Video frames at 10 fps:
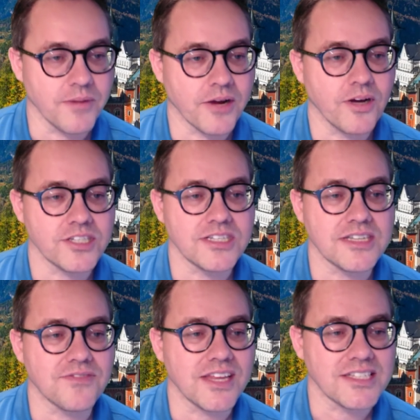My question is,
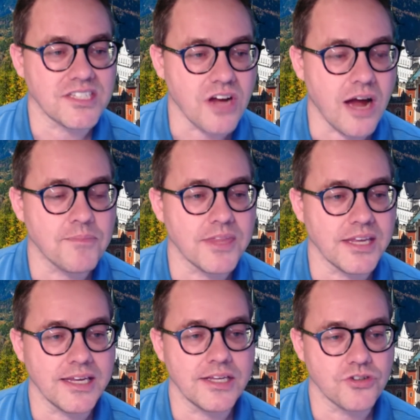if they stop the
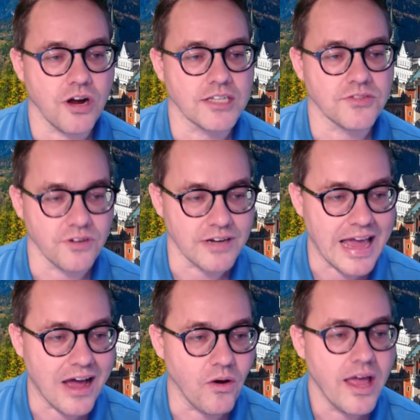E E draws for
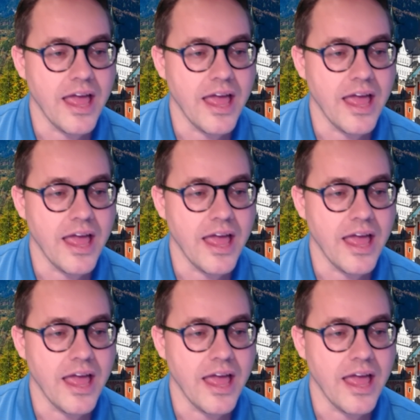now,